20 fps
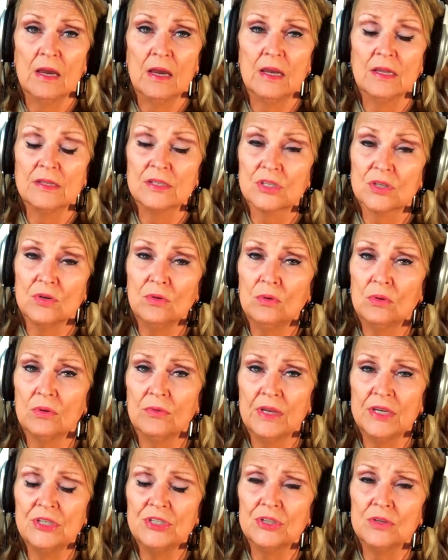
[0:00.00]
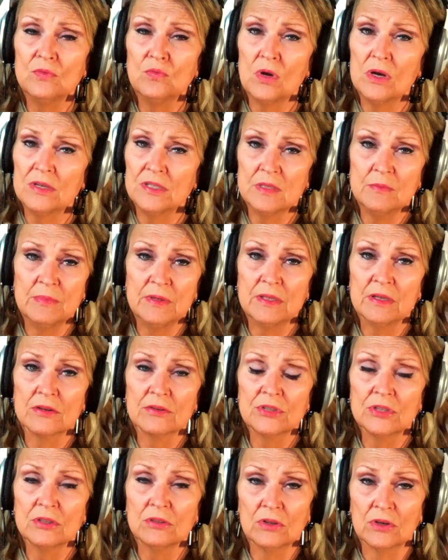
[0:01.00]
school, they should want to be there
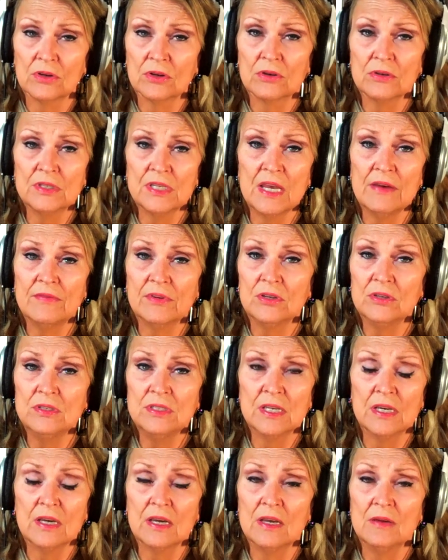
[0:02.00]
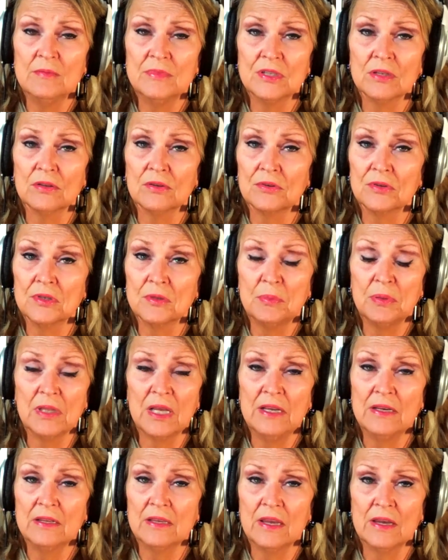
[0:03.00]
to learn, to have a good time, to learn to
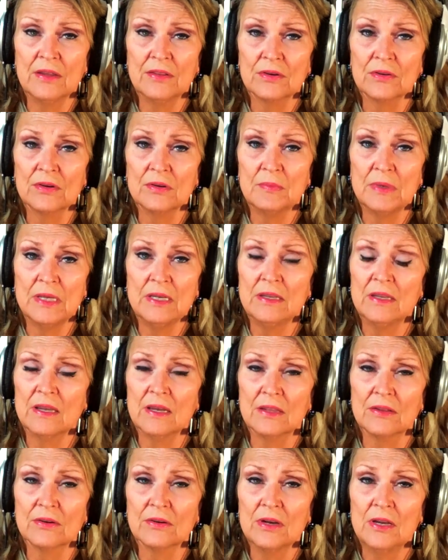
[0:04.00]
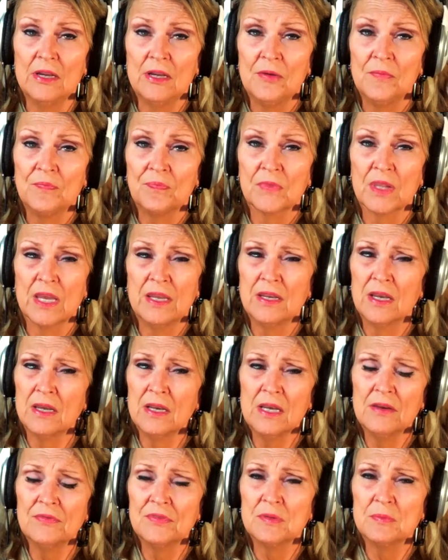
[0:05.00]
play together and be together, and not
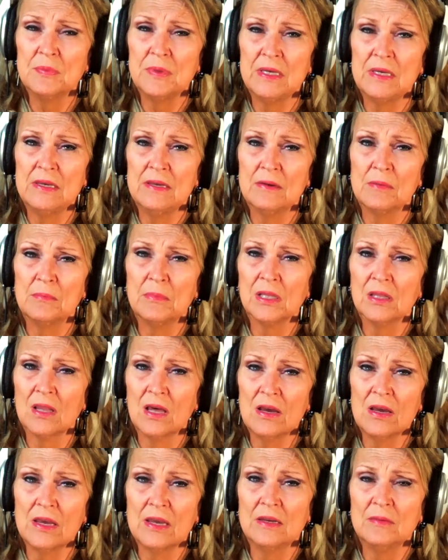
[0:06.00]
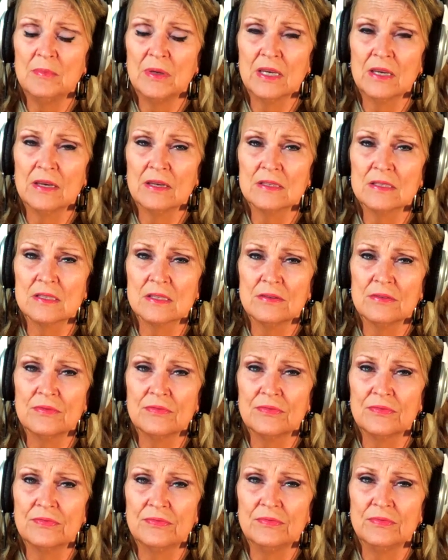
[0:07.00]
have to be maligned because of
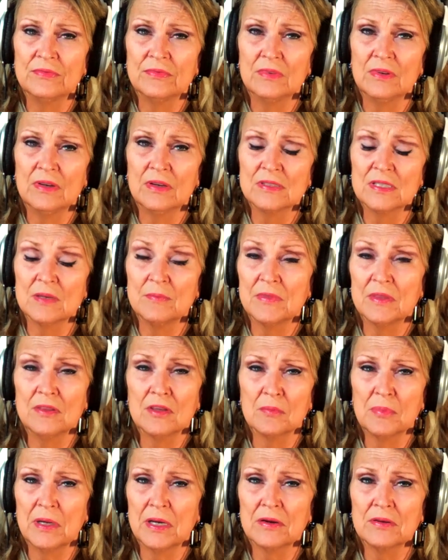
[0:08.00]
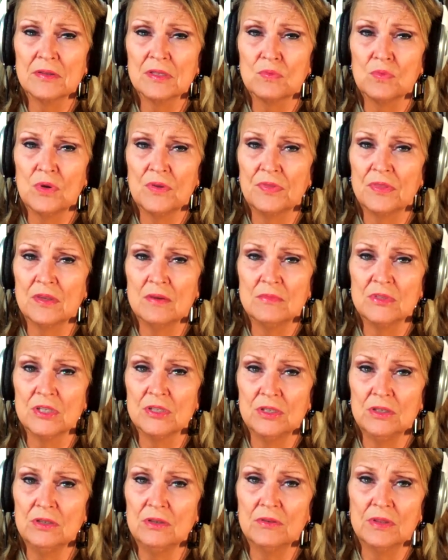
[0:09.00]
something their parents want them to
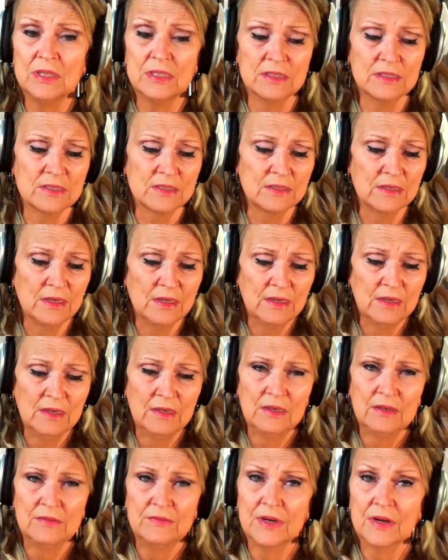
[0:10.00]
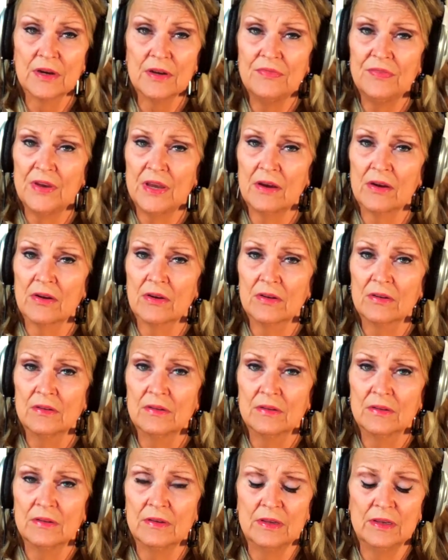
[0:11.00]
do that's very fair
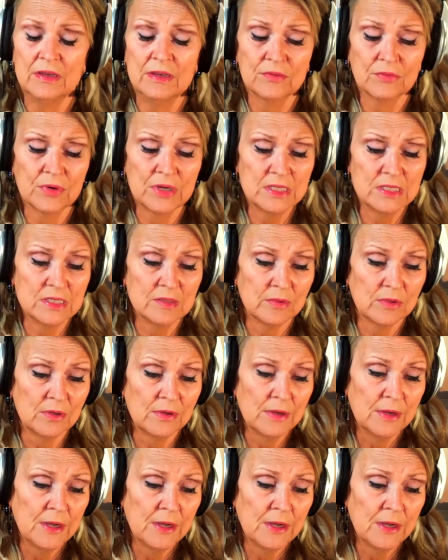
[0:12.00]
and reasonable.